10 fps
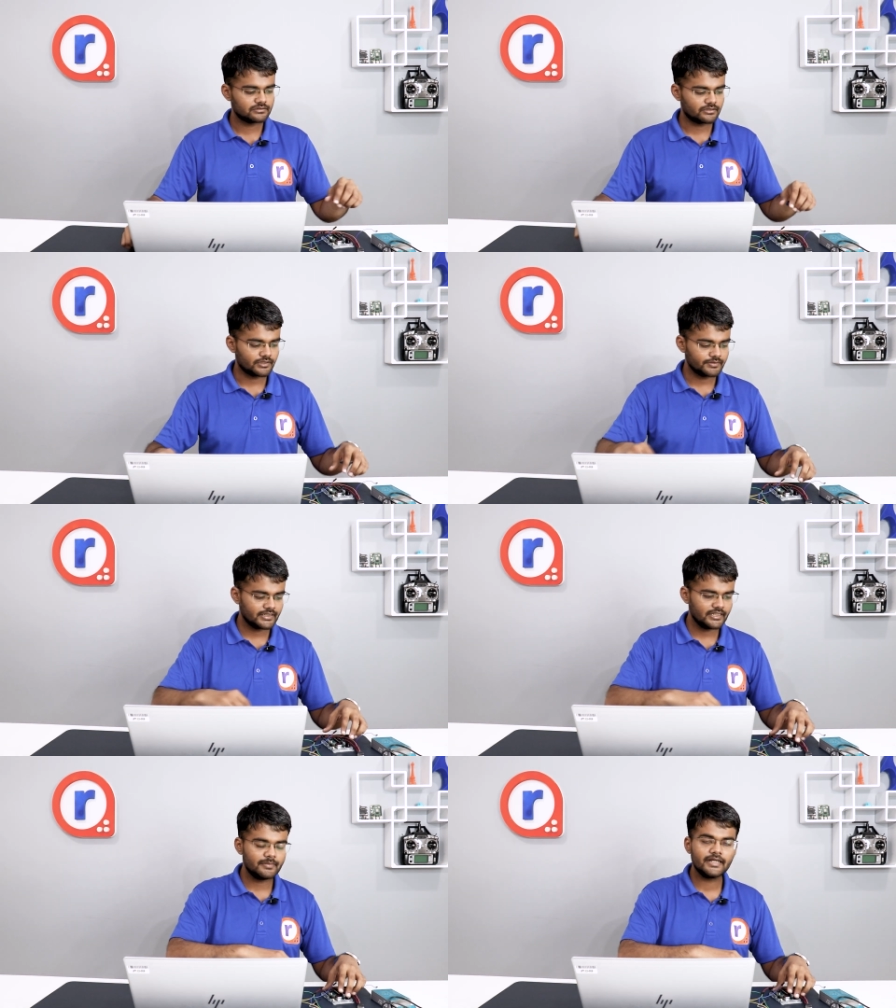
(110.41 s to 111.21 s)
So we
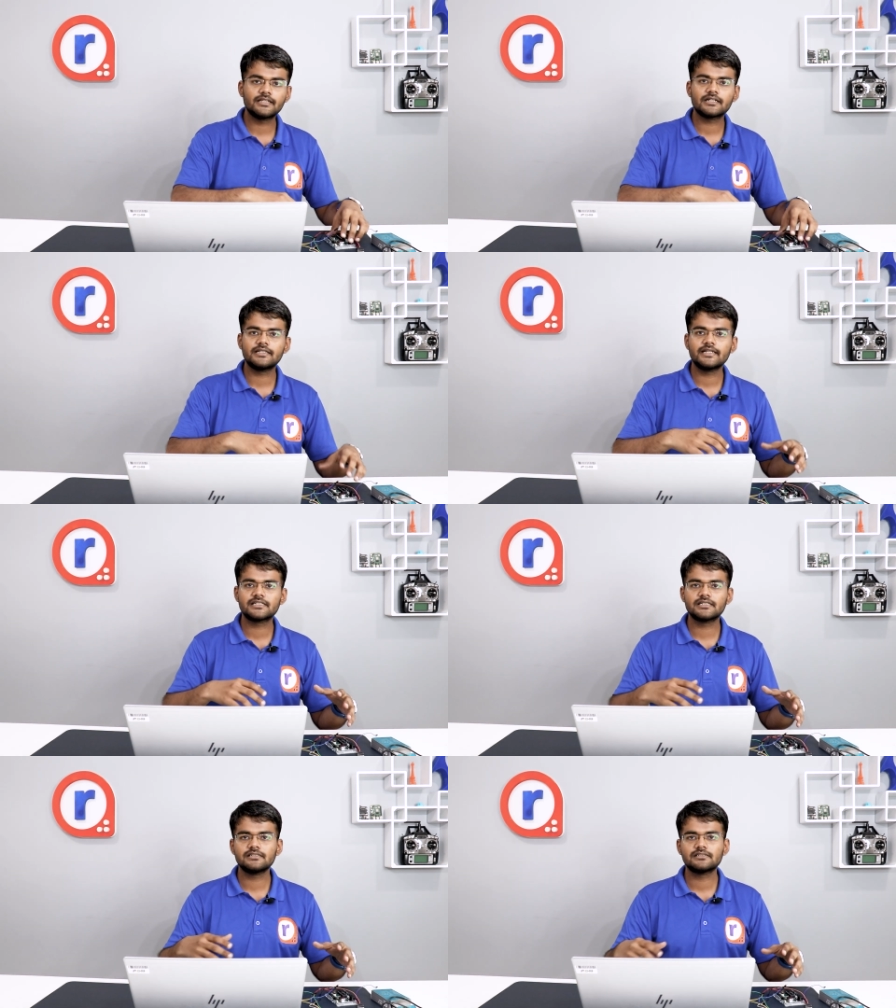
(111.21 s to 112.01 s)
quickly make the
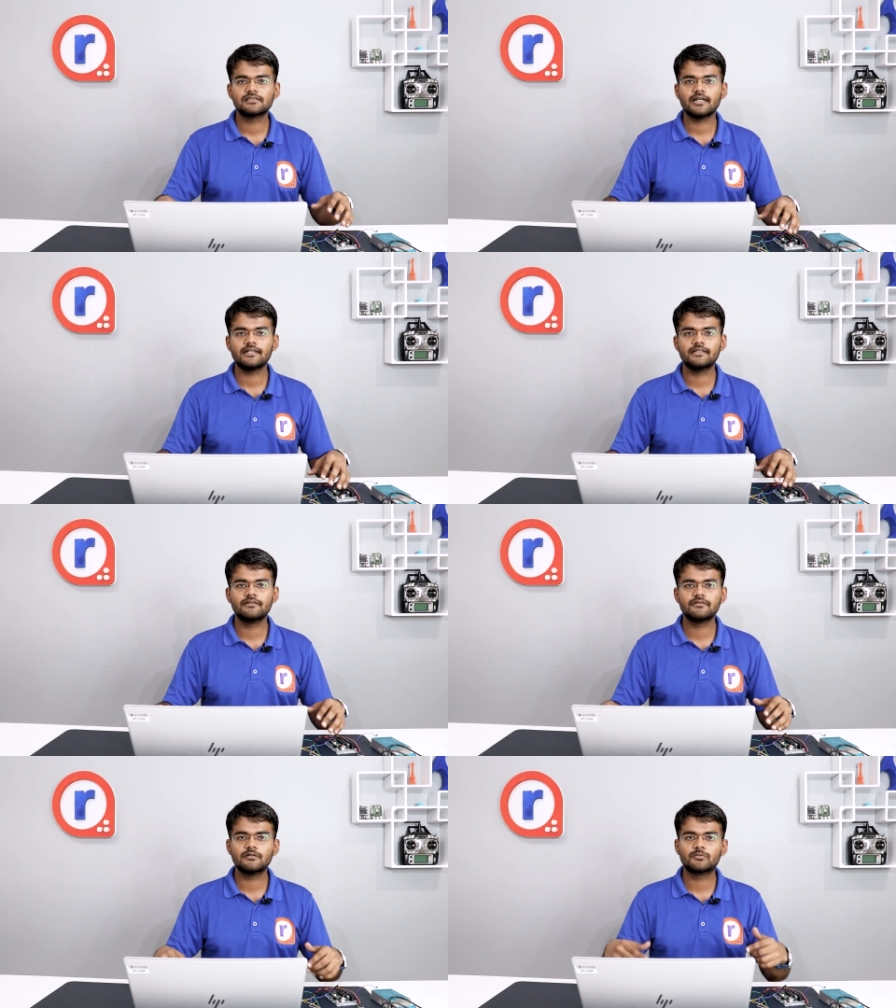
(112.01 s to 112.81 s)
connections and
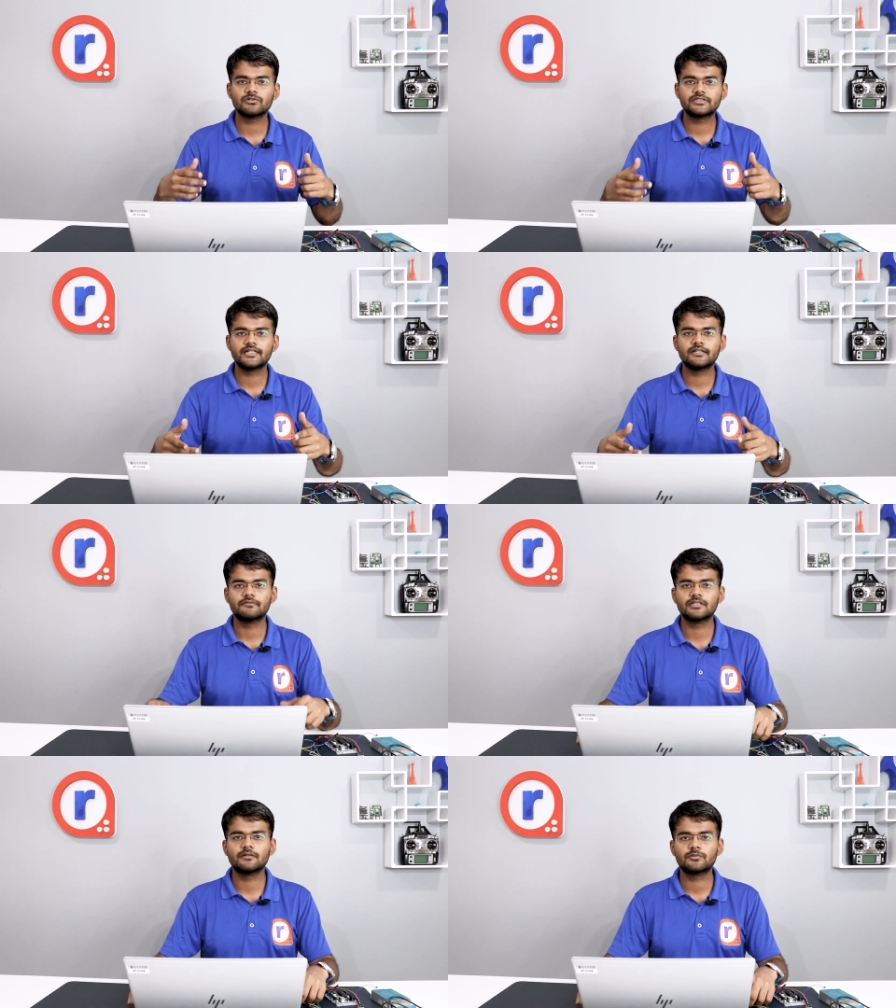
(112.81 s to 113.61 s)
then we will
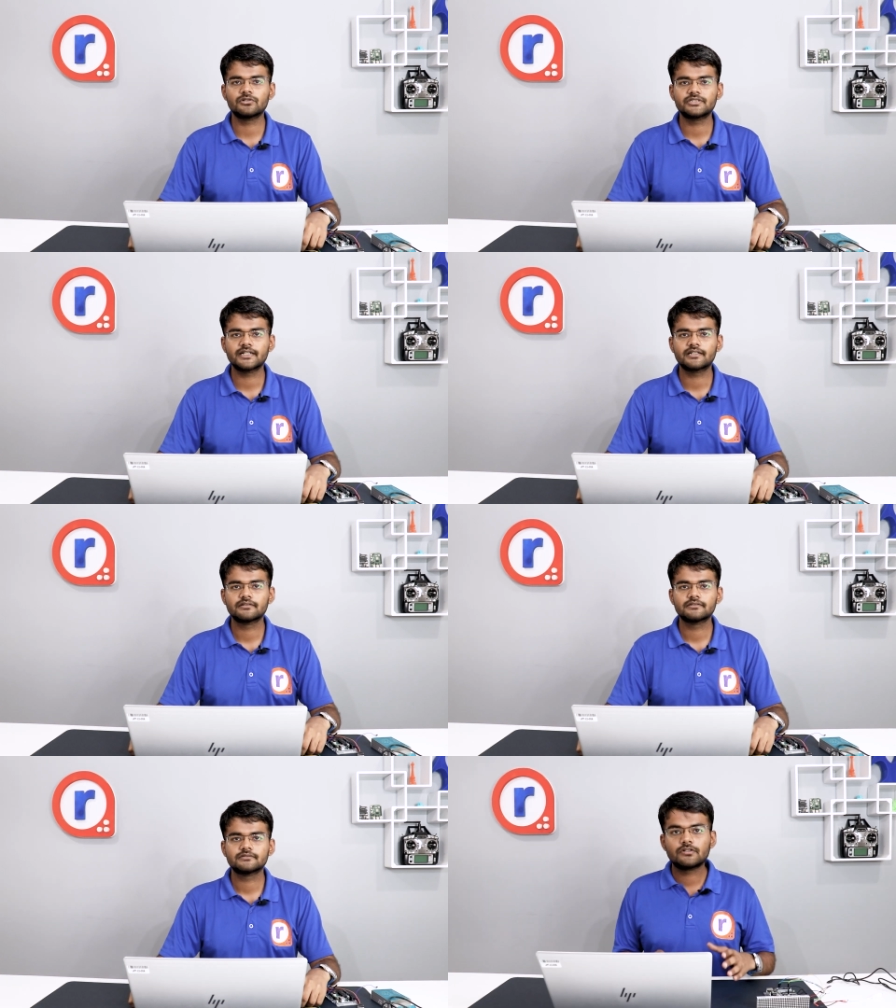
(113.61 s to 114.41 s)
proceed with the
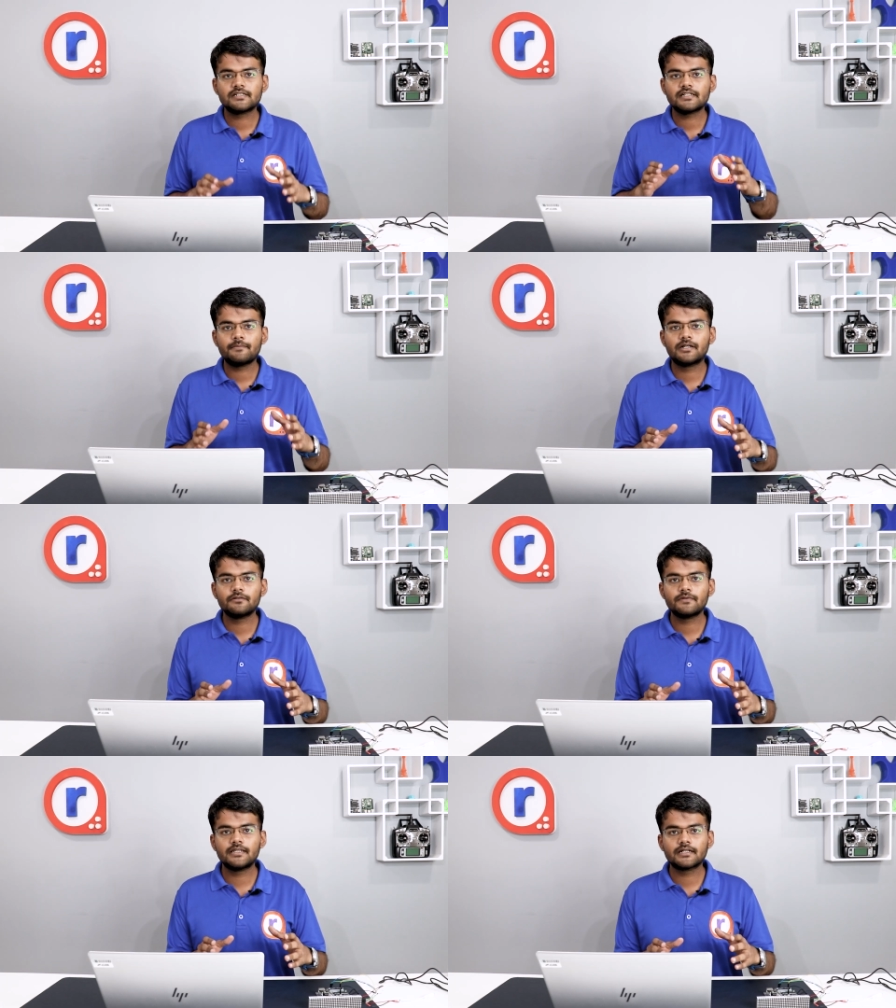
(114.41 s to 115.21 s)
project. First, I'm
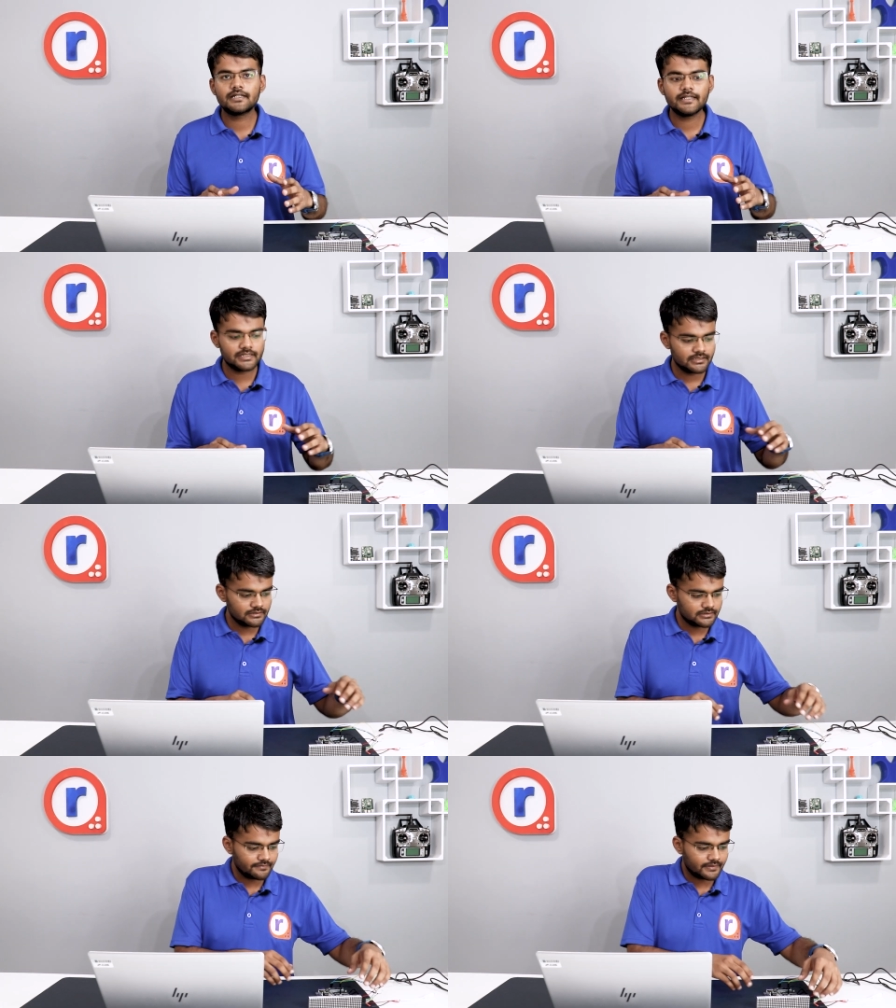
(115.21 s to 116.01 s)
done with the
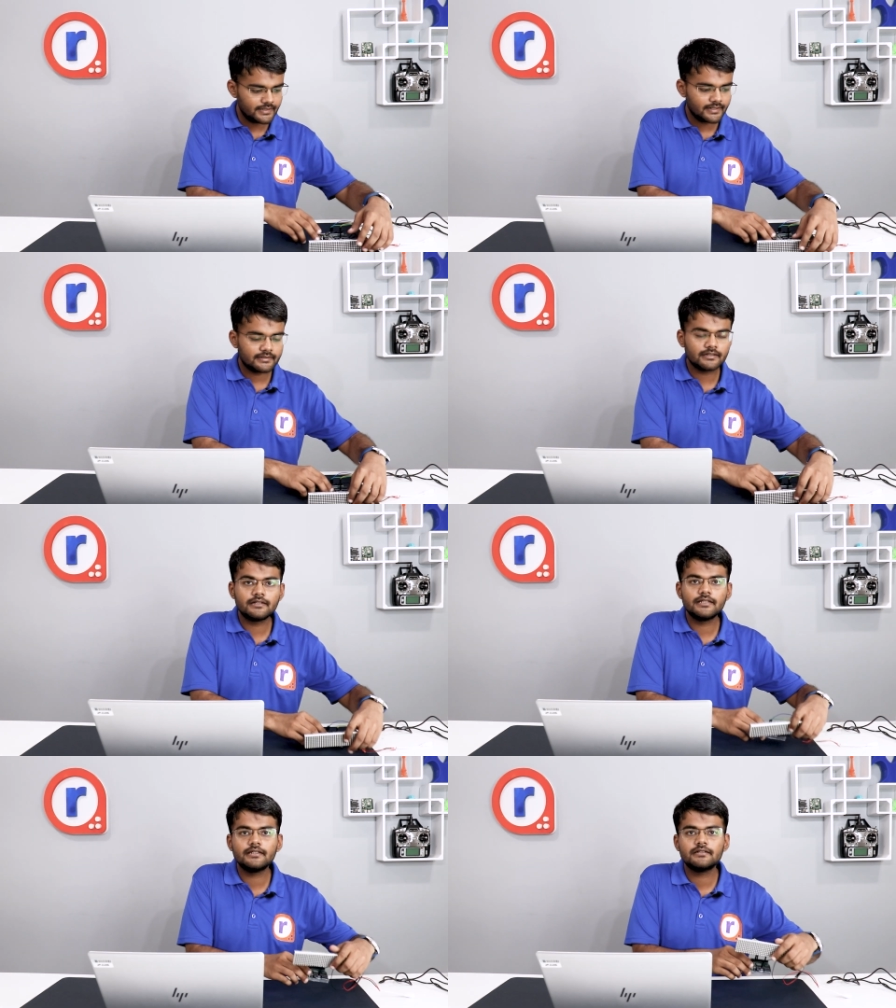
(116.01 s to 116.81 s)
connections. I've connected
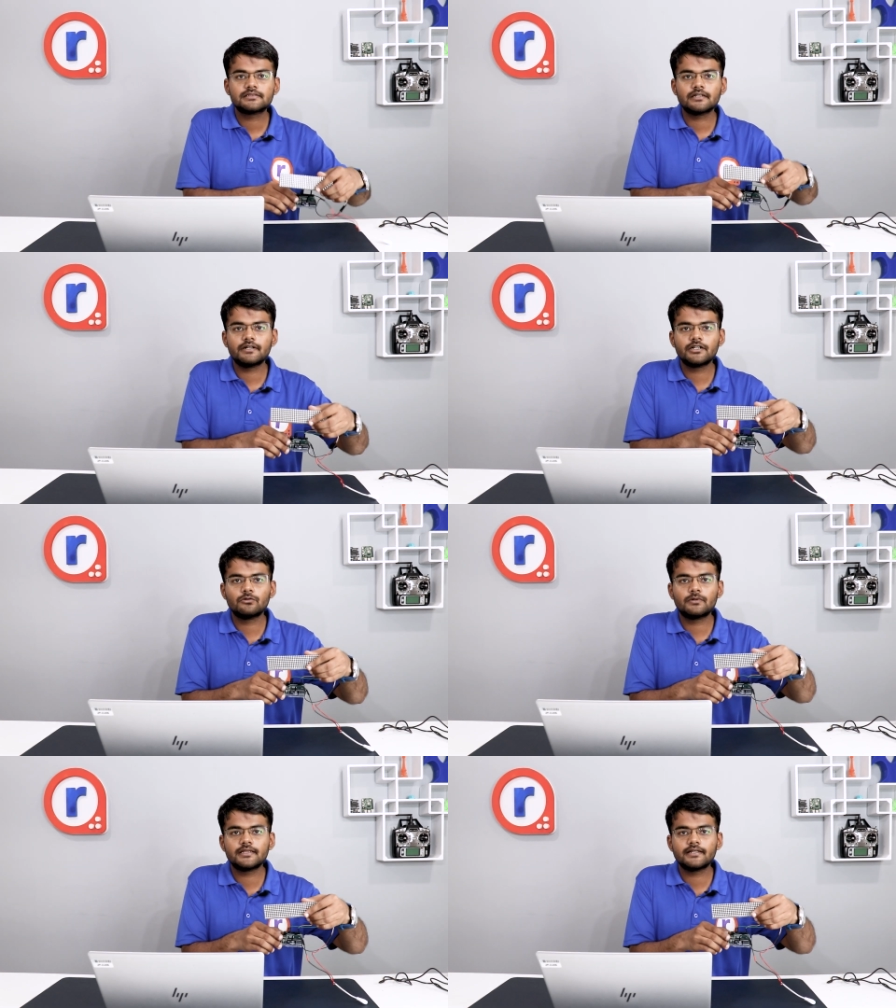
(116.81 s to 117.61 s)
the
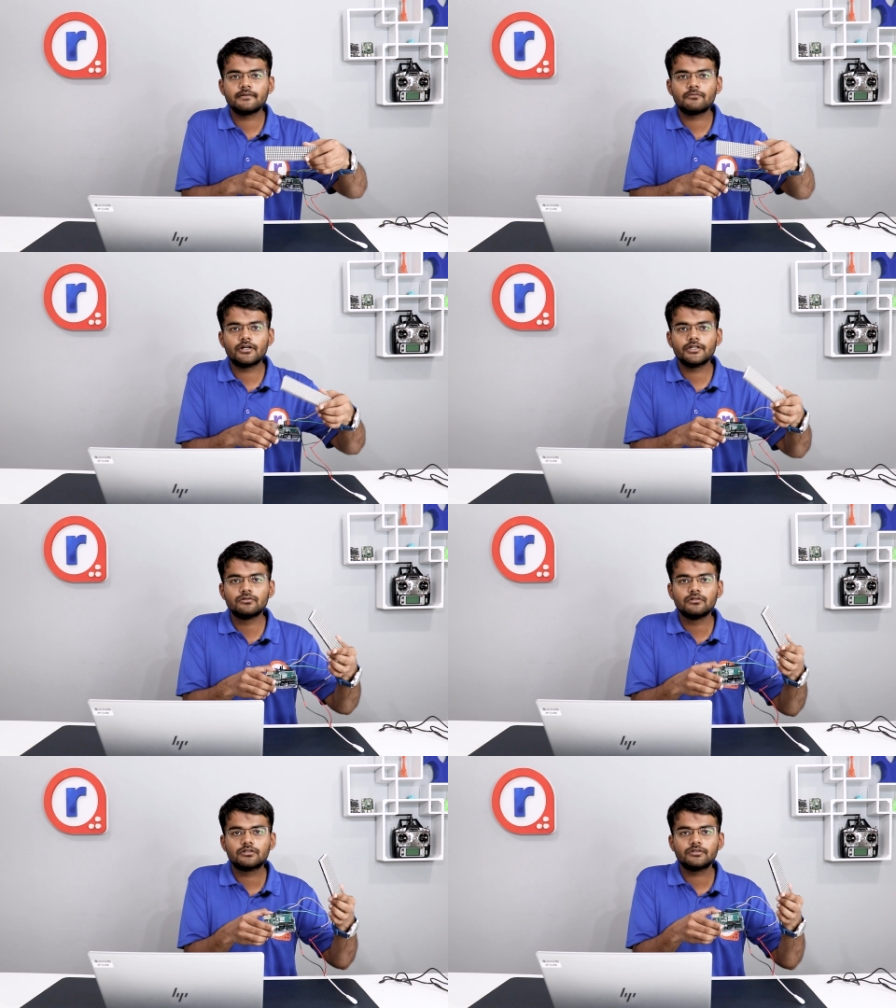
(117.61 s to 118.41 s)
7219
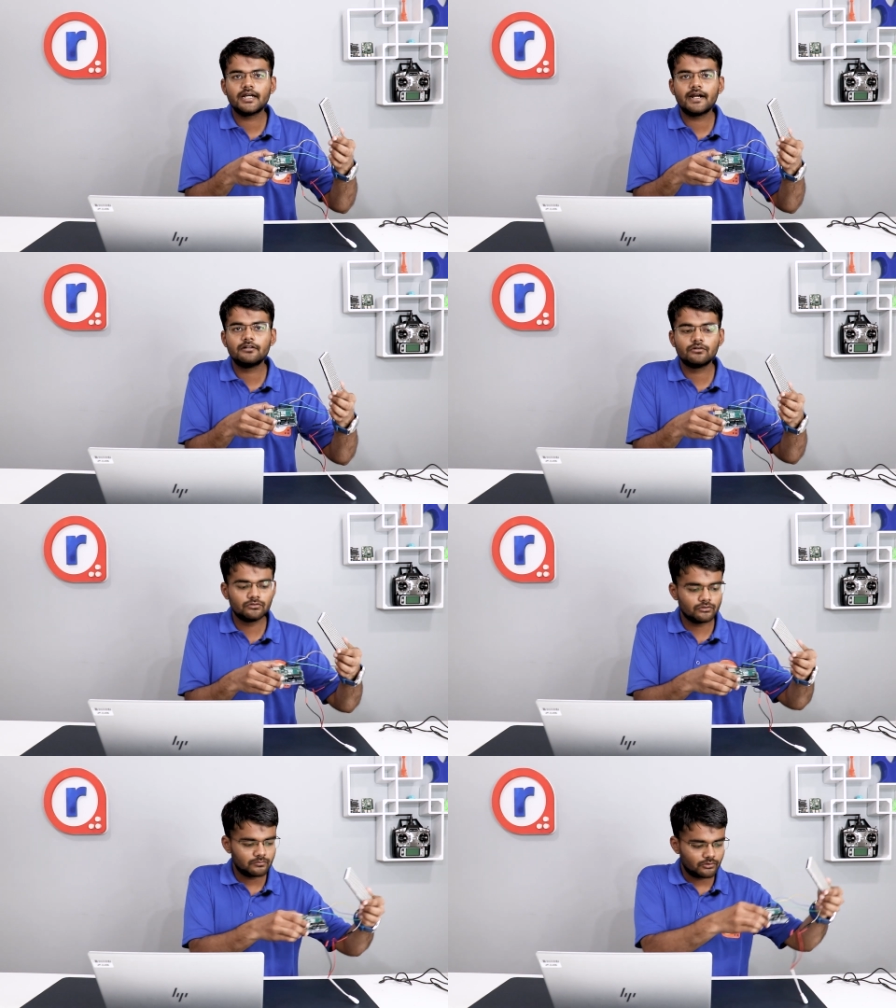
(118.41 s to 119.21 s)
module to the Arduino
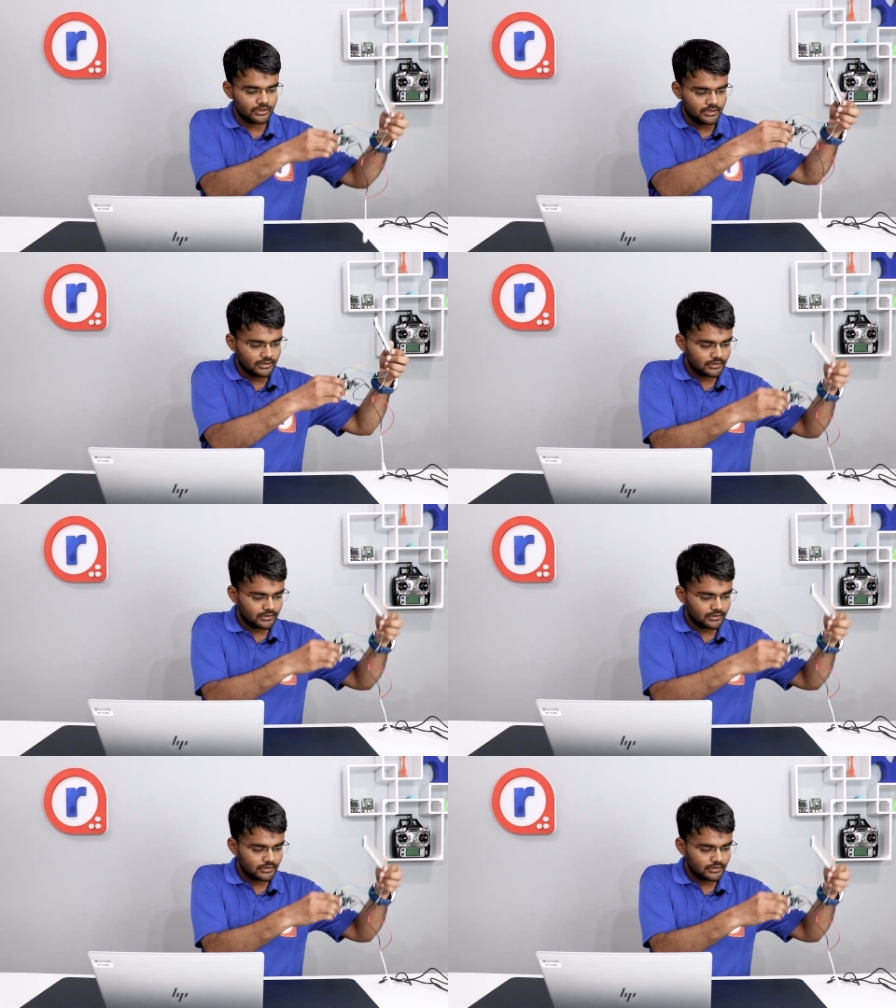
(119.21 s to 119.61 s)
Uno board.